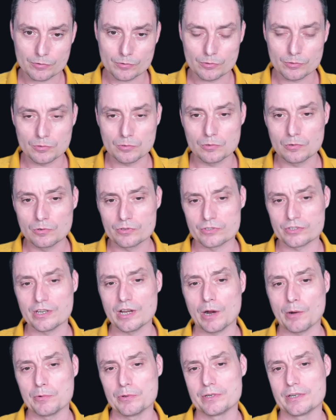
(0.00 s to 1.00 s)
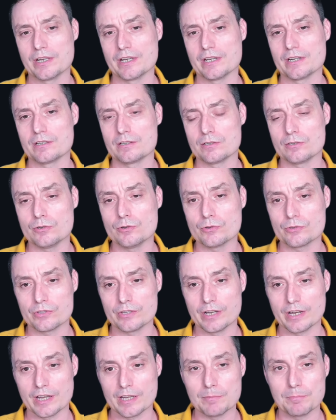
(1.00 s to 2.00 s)
to see how you can use
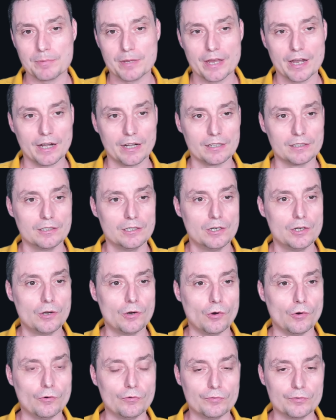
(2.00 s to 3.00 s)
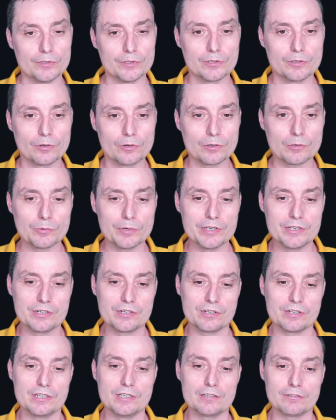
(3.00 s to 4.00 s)
the API of Groq,
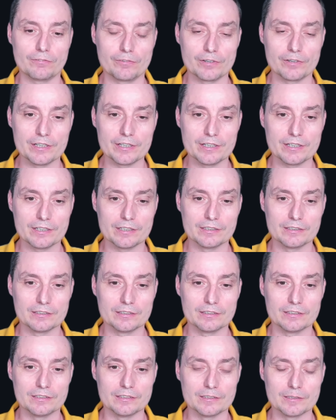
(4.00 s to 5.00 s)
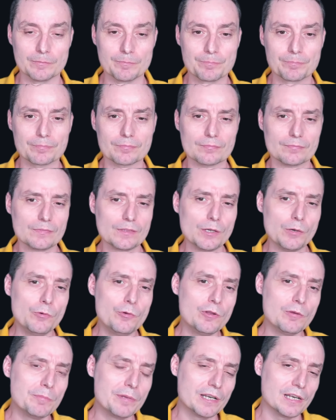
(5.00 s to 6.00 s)
which is free and
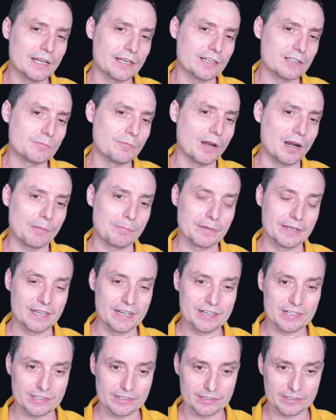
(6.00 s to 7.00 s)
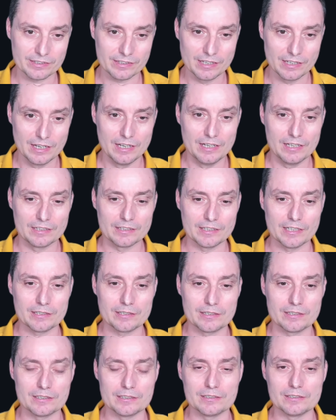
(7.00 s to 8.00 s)
will be like a small applications
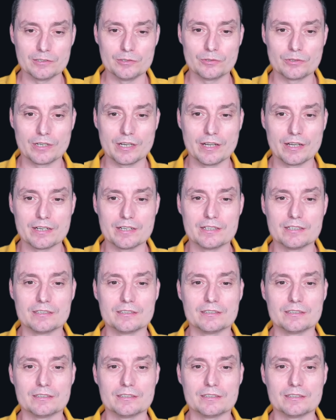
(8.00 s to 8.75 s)
that you can